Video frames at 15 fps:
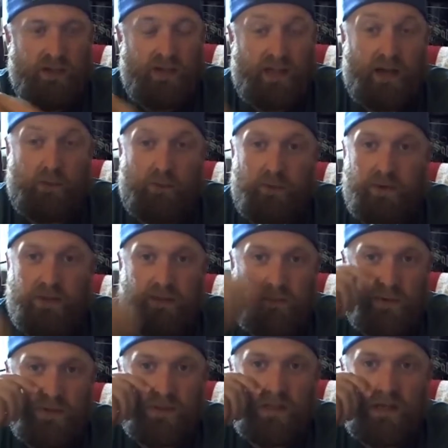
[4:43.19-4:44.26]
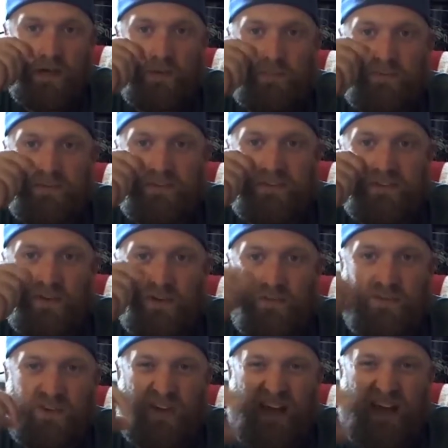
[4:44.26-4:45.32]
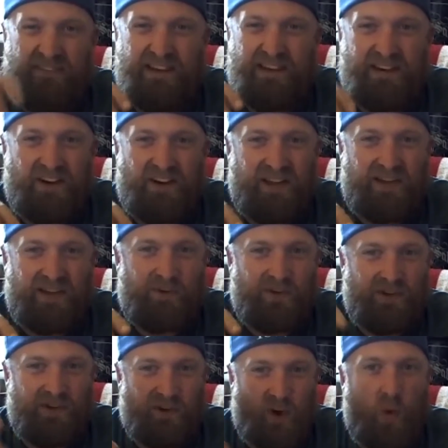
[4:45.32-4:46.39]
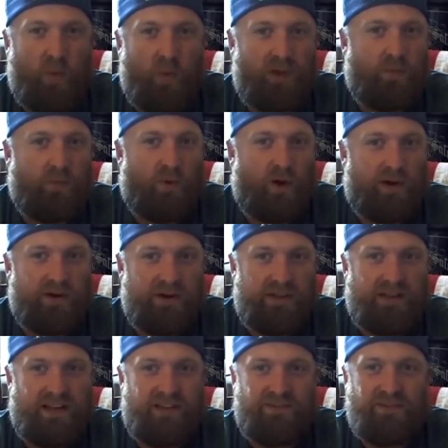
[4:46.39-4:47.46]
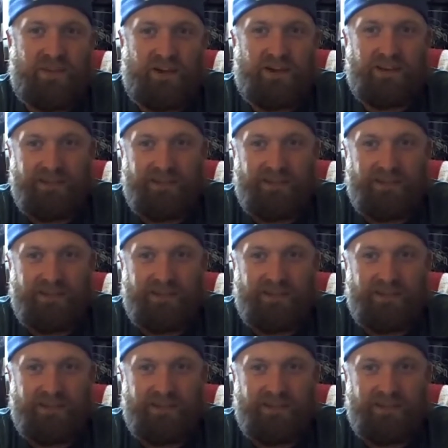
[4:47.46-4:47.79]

That really, really helps. And so if you have an area where you're always watering livestock,